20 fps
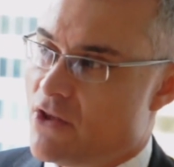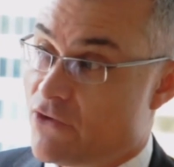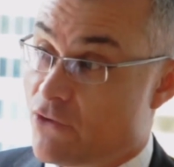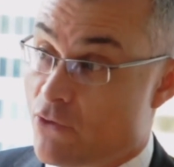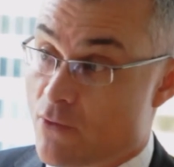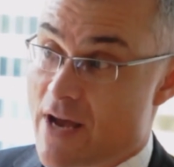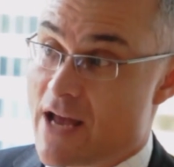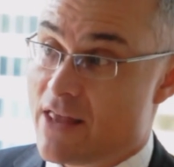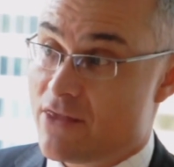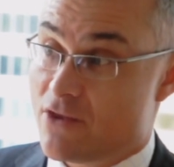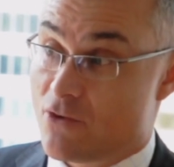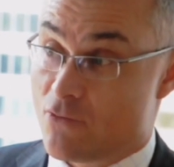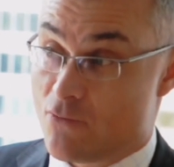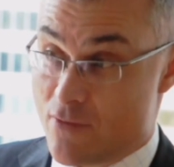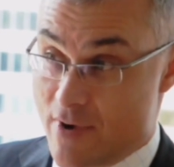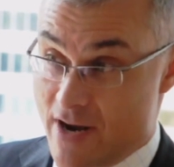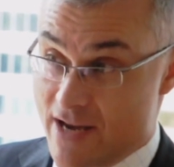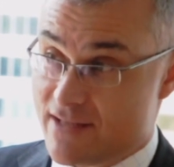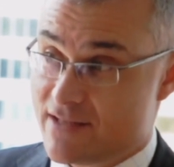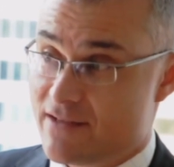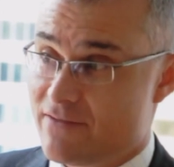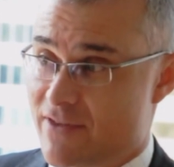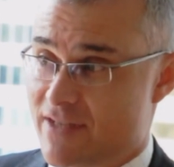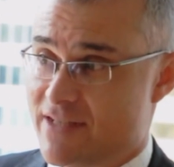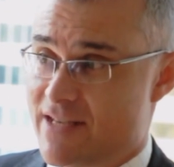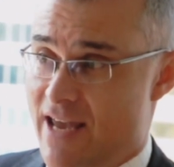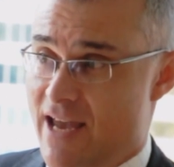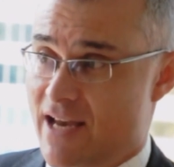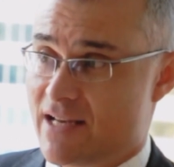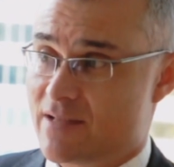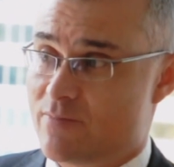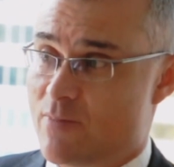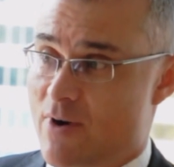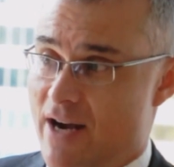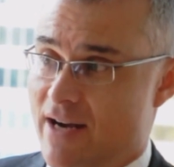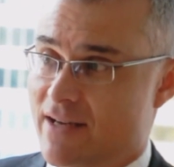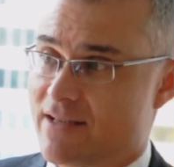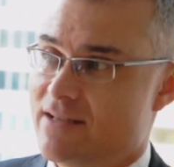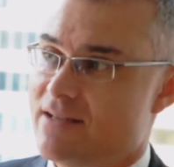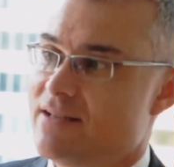Throughout the rest of the tax
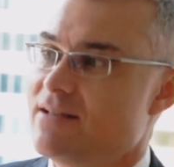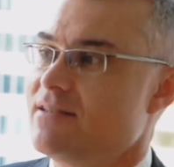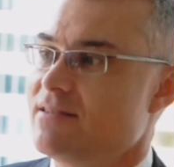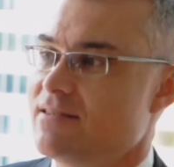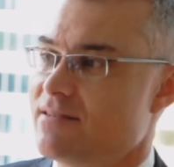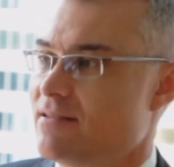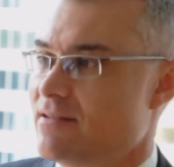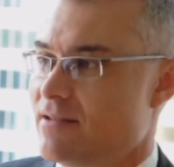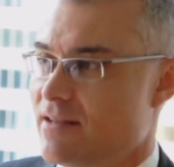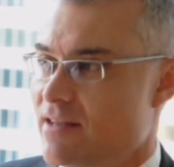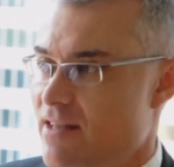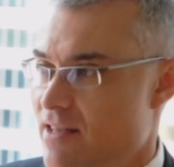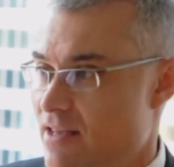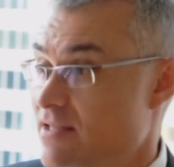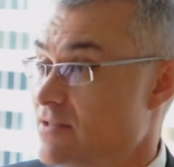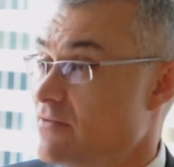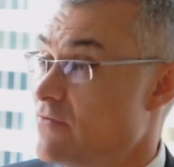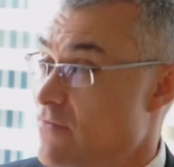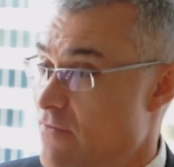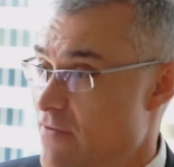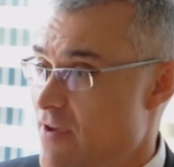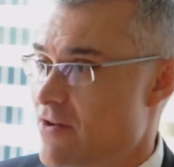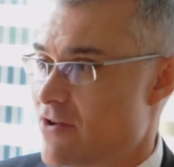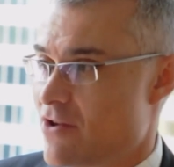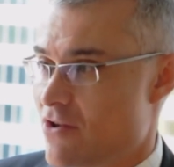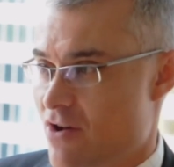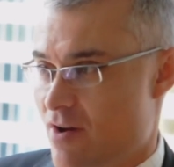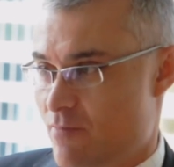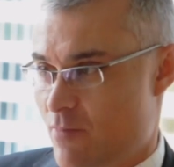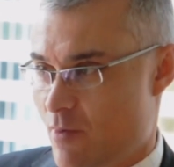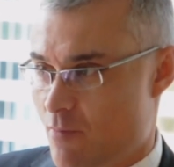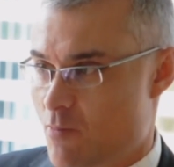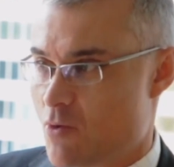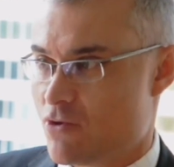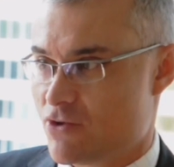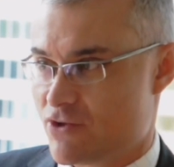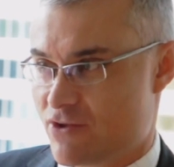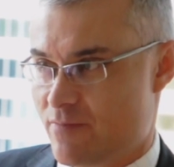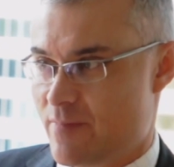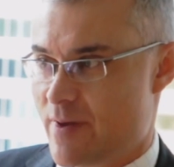practice, there's a very high
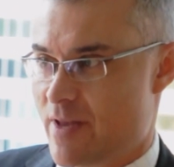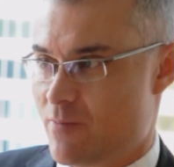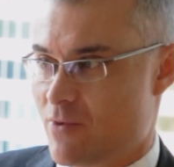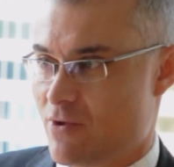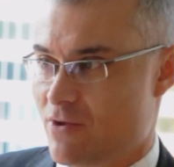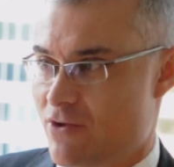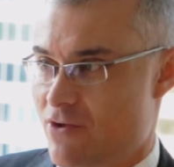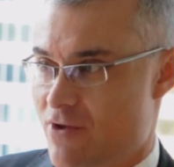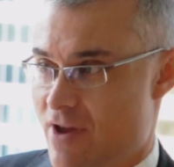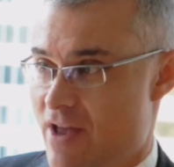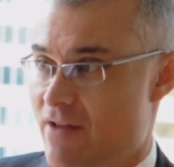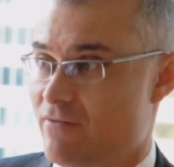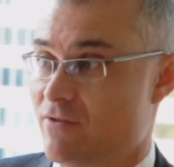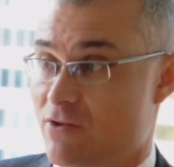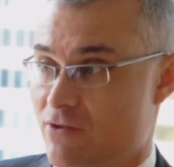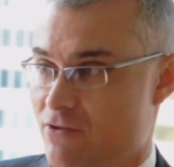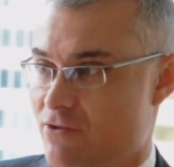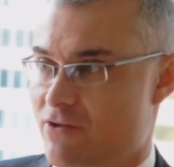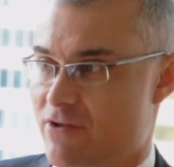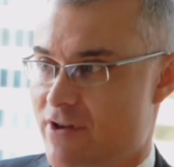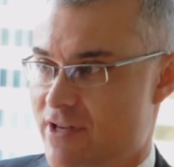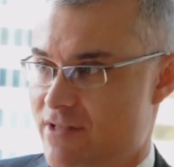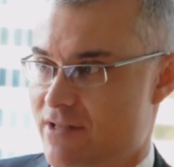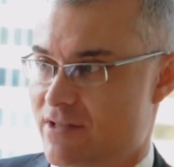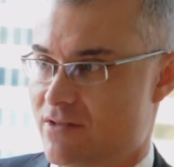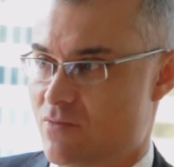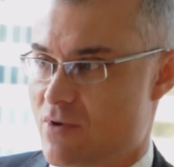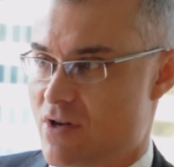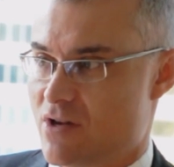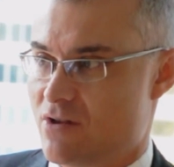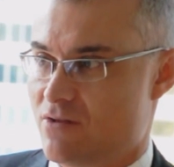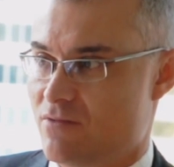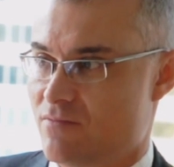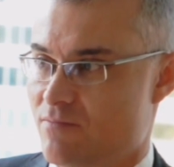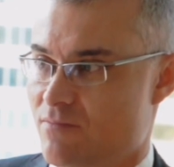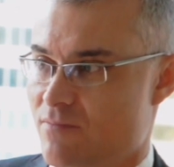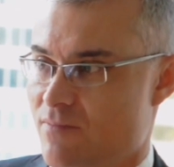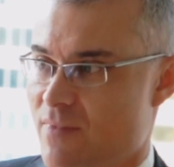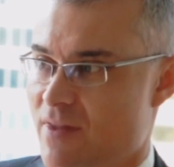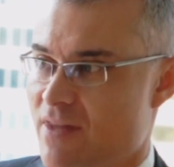proportion of people who have law degrees as well.
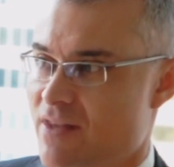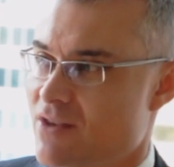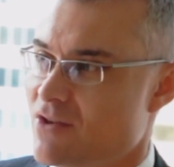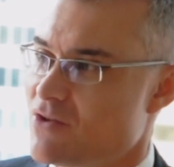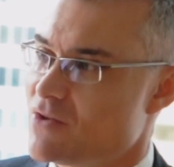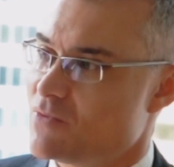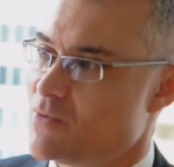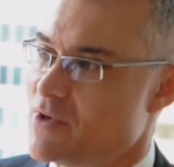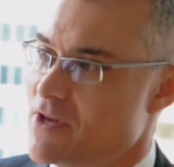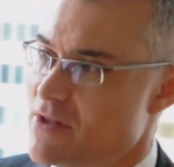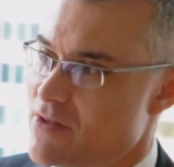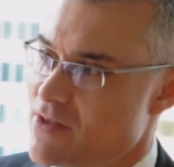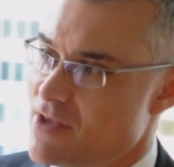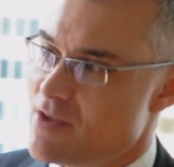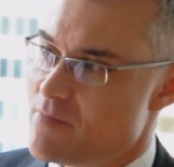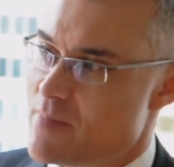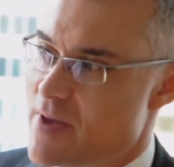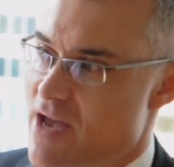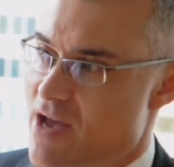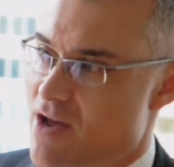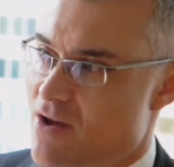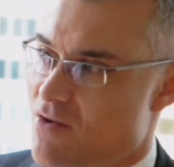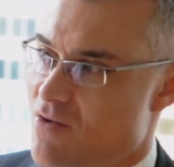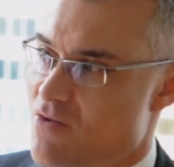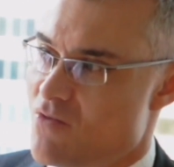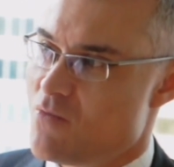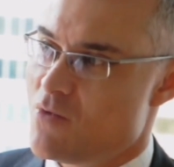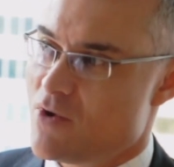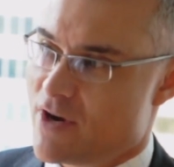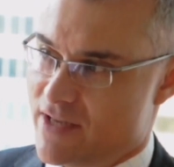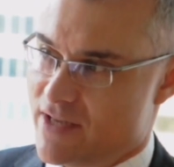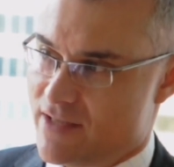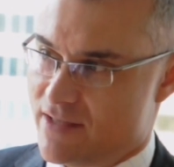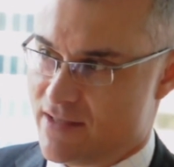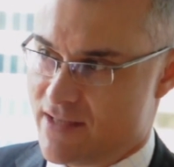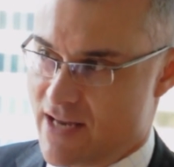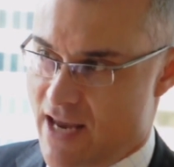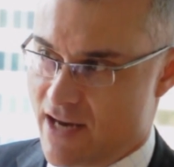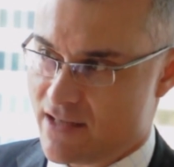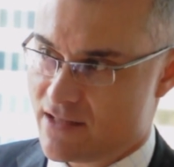Because when you think about what
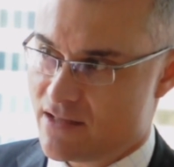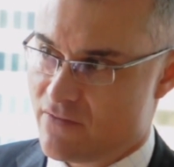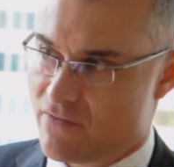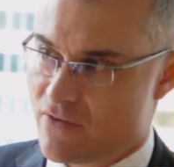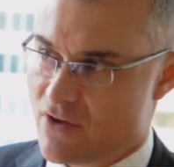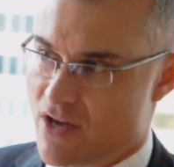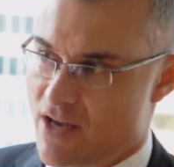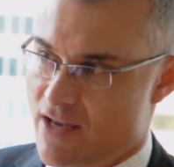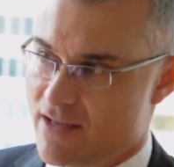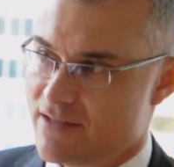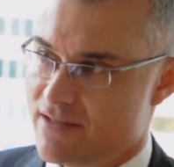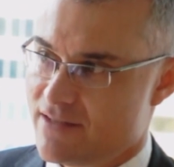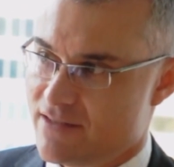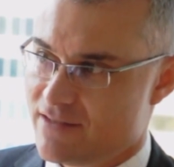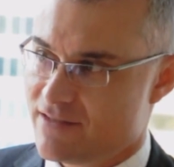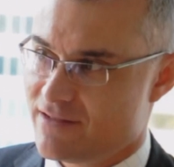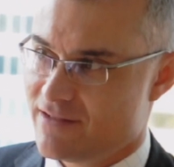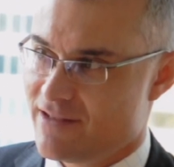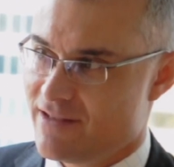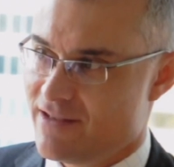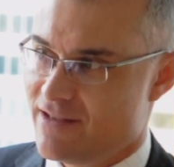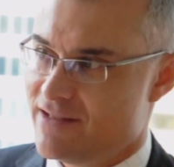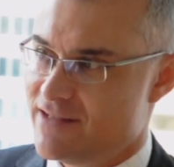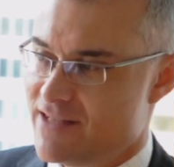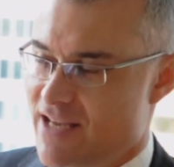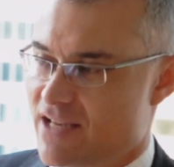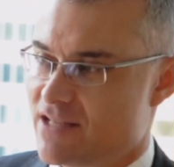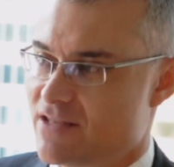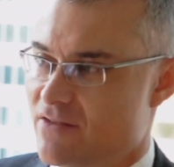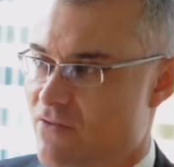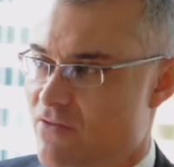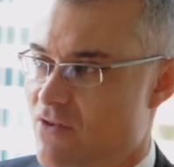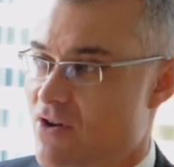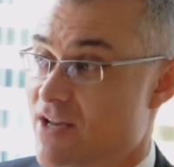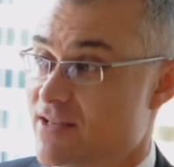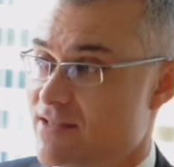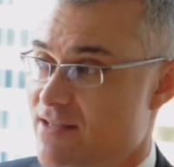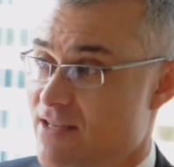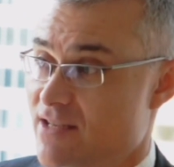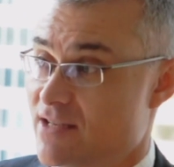is tax advice
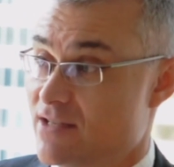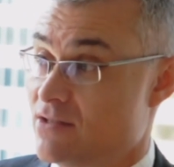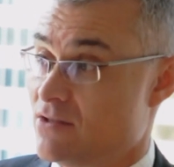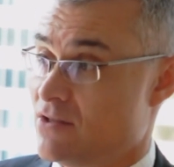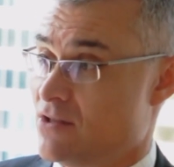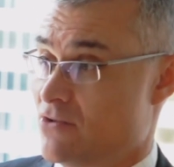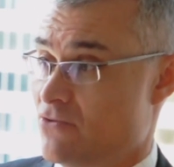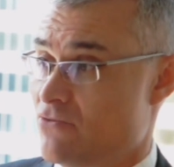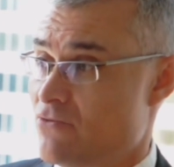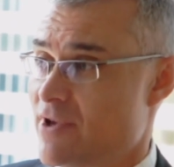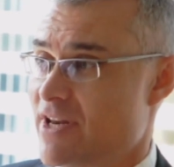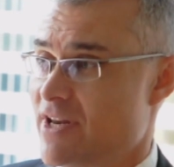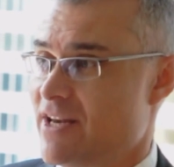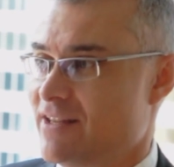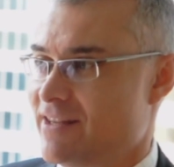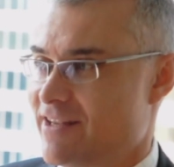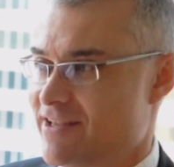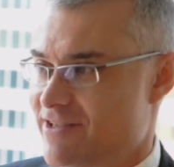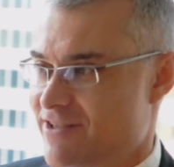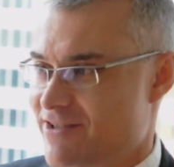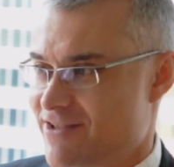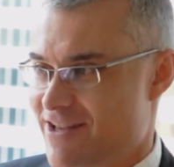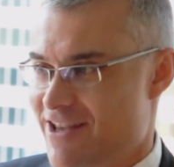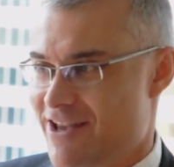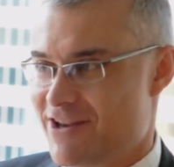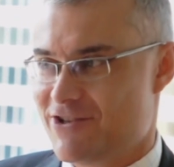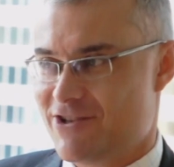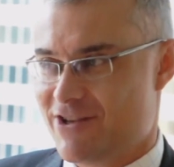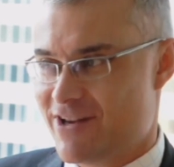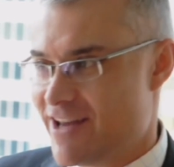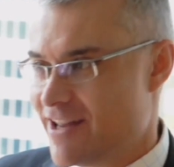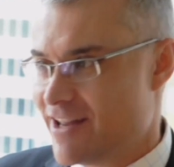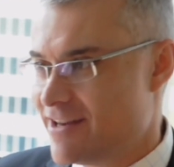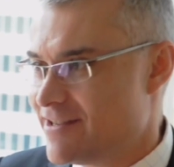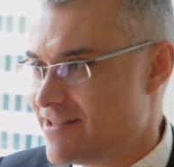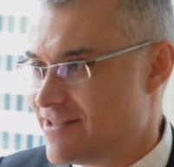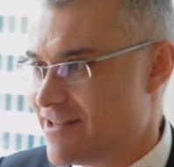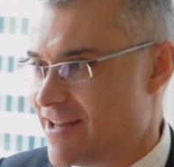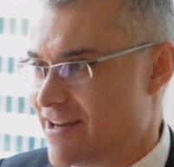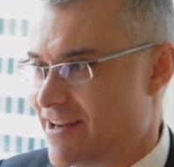is reading legislation,
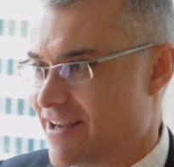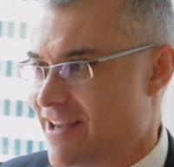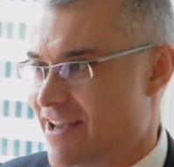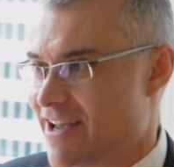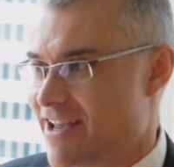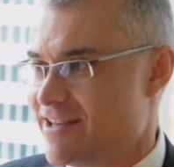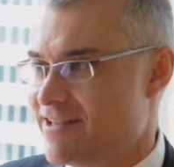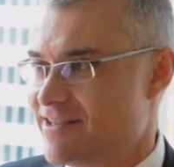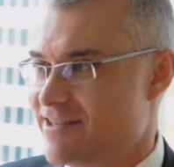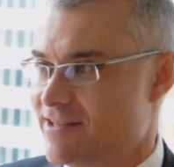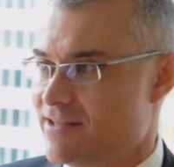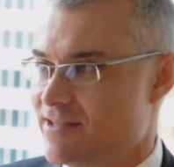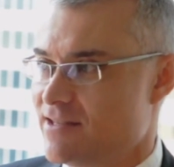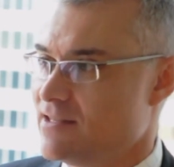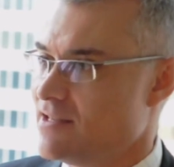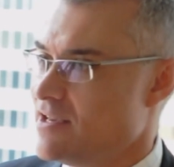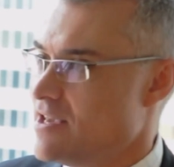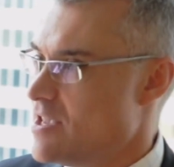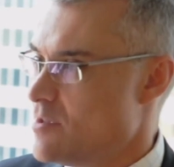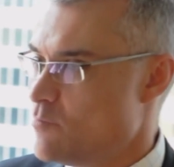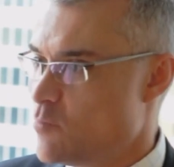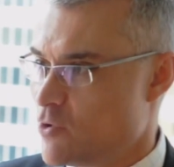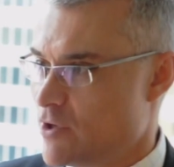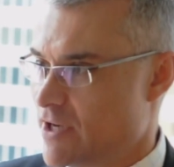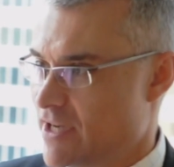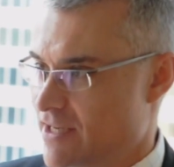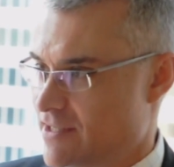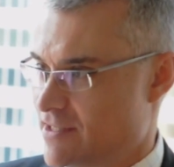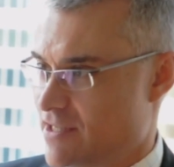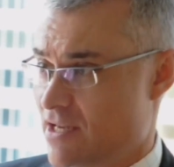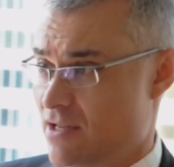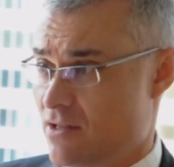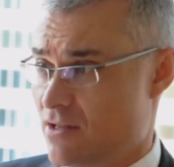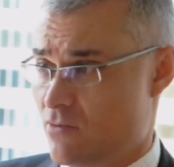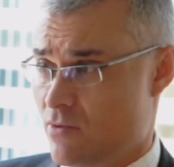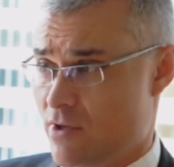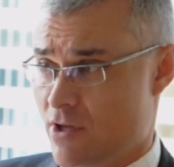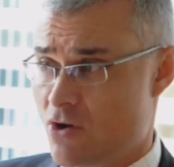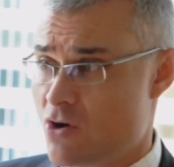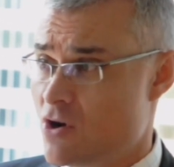understanding cases, putting it
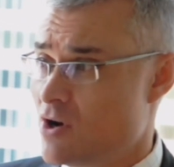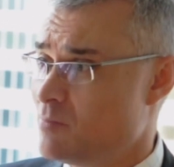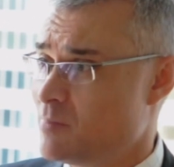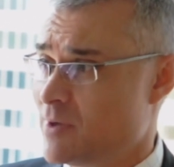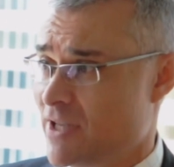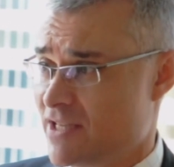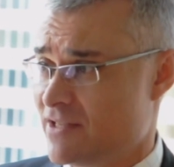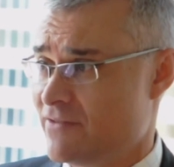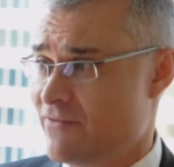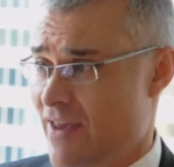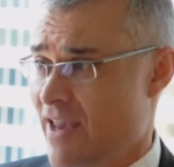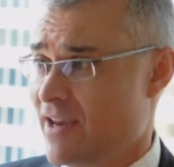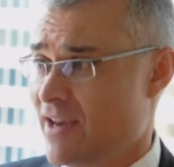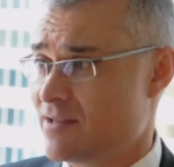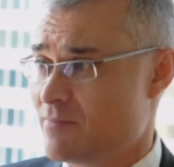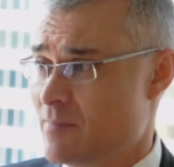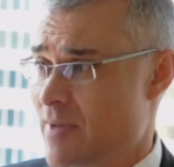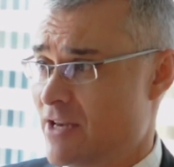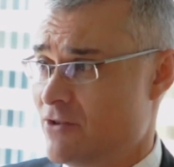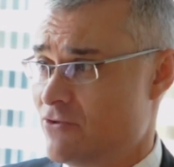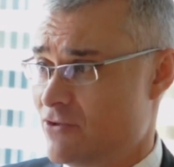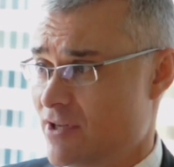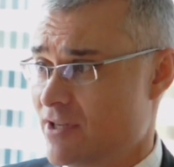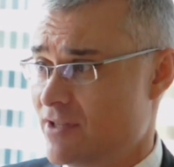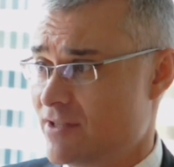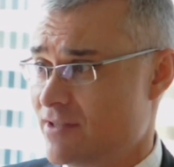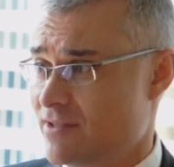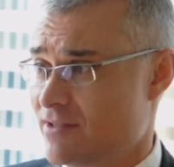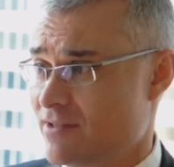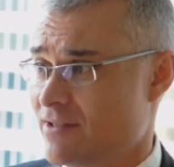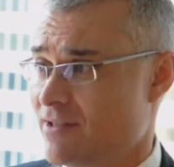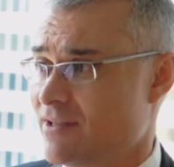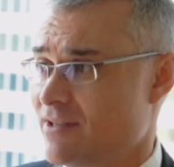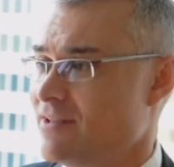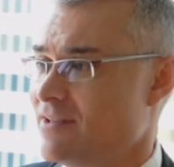together with a complex fact matrix,